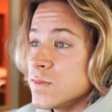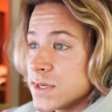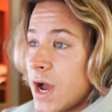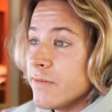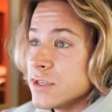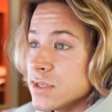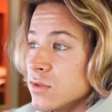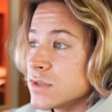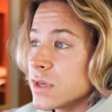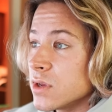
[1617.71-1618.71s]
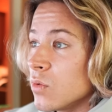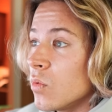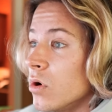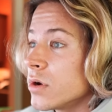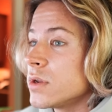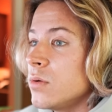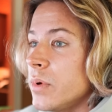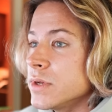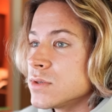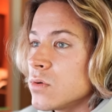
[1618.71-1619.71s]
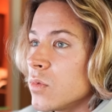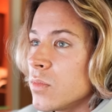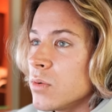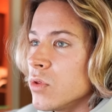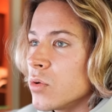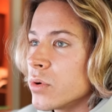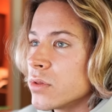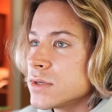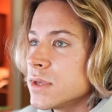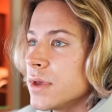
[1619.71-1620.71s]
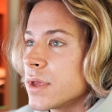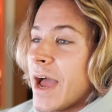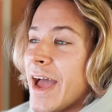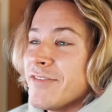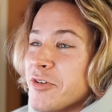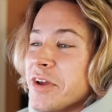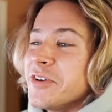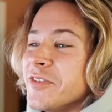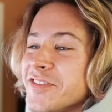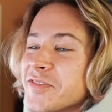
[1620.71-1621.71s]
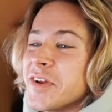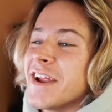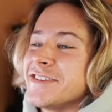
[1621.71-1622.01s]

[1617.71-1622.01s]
which obviously looks like it worked based on what my blood work looks like. I have it right here on the screen. I